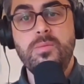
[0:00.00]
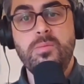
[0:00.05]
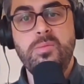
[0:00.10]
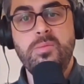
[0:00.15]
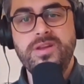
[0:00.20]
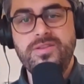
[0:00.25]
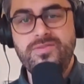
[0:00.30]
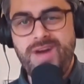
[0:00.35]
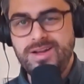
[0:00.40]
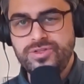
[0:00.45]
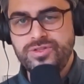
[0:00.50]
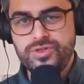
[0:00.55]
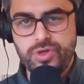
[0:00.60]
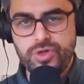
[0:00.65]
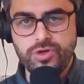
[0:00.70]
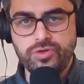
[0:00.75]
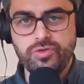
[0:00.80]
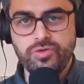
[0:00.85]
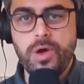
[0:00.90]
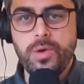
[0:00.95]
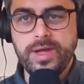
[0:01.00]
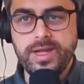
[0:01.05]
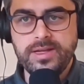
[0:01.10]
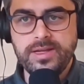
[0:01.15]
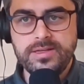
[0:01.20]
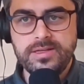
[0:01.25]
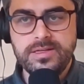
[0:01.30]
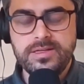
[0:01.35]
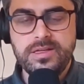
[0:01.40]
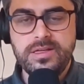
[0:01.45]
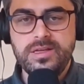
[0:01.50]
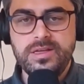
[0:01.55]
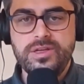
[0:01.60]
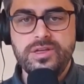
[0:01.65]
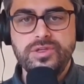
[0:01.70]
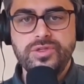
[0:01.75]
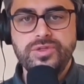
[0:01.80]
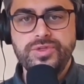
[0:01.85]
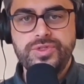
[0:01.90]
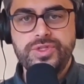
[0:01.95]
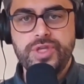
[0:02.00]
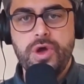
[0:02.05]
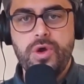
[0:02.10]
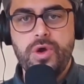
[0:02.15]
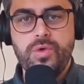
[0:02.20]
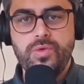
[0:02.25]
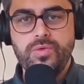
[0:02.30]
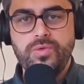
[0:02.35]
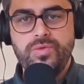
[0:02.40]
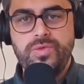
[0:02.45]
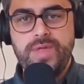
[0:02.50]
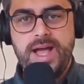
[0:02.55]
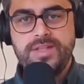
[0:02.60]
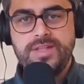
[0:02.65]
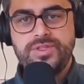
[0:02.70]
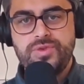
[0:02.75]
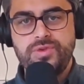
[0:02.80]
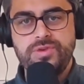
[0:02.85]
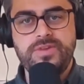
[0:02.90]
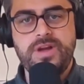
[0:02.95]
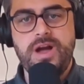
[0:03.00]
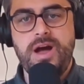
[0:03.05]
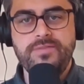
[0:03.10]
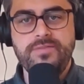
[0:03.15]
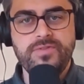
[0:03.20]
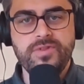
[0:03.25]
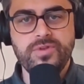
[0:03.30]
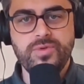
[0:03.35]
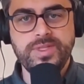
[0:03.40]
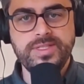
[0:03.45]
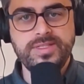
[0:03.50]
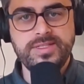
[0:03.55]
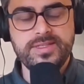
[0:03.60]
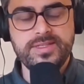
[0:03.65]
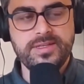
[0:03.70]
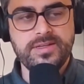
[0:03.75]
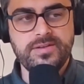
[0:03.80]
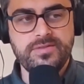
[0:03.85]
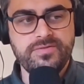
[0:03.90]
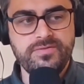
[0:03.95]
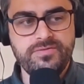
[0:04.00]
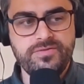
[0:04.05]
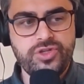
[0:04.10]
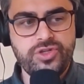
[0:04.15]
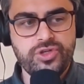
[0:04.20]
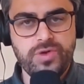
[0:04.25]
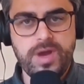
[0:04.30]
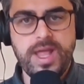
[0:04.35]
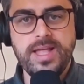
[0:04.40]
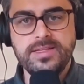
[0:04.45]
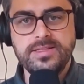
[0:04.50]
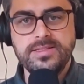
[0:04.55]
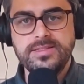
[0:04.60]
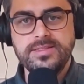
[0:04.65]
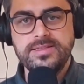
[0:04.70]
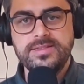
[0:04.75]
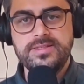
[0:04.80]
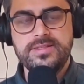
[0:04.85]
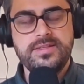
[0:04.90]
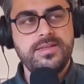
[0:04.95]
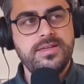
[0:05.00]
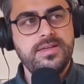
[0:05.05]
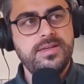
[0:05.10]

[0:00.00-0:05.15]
but advisors aren't growing. So that sort of confluence of trends,